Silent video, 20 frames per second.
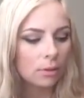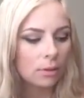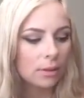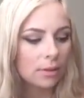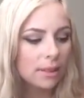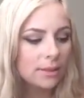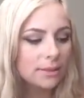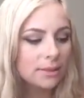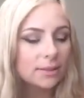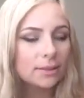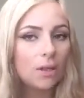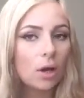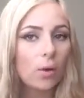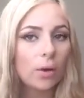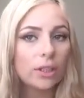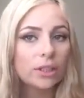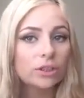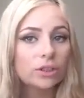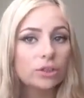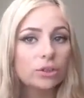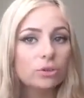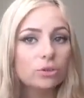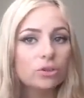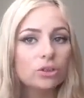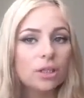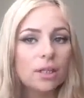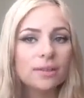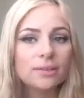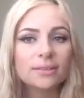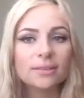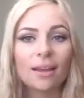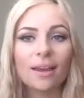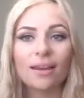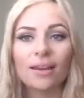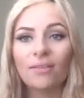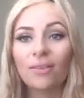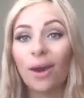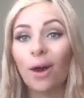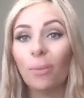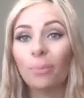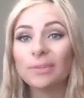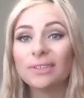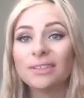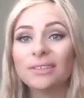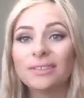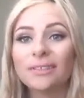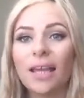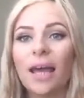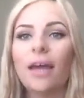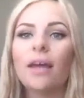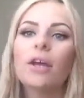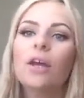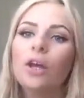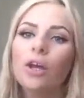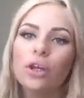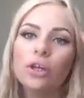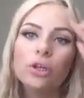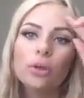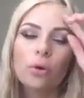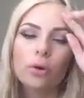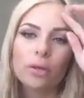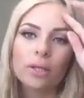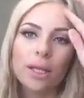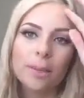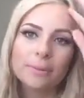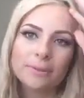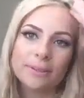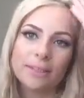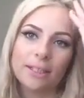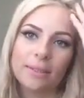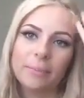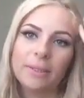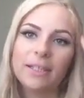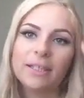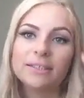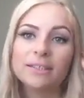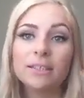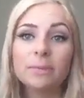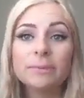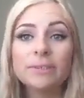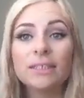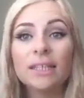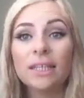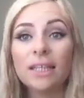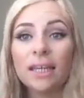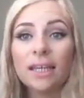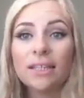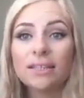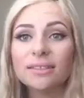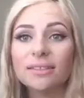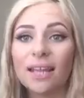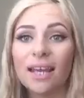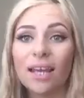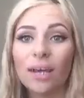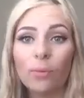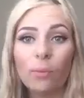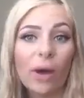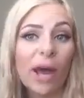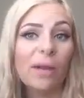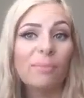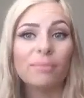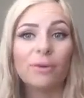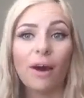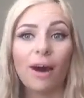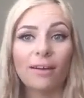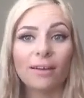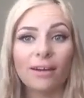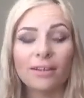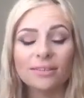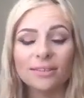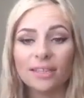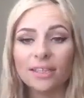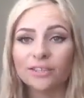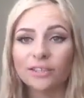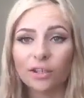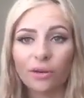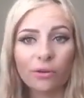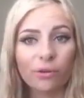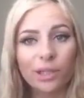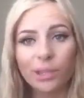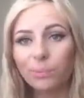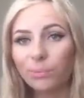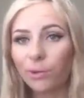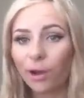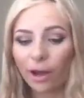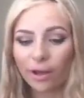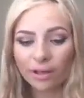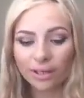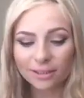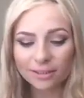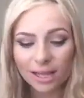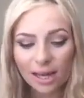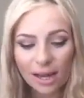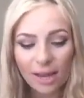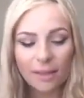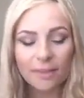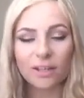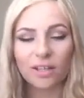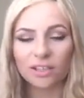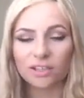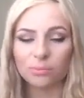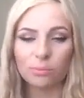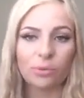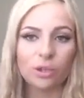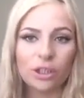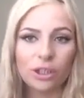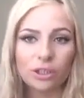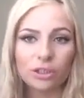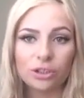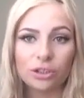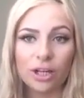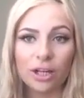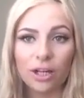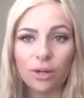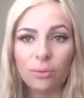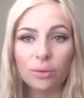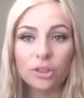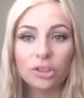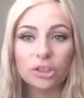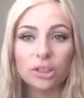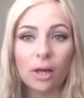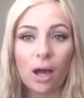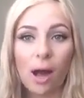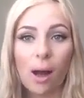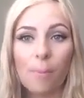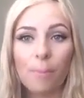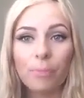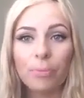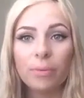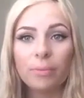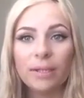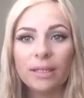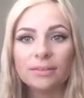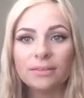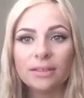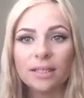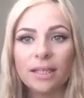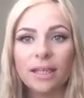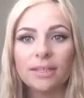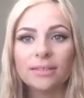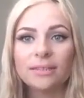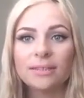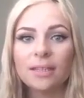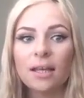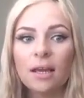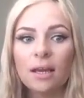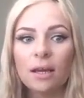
This is going to just kind of help set your lipstick, because lipstick is a wet product. It is a cream product. There's moisture in it, which means it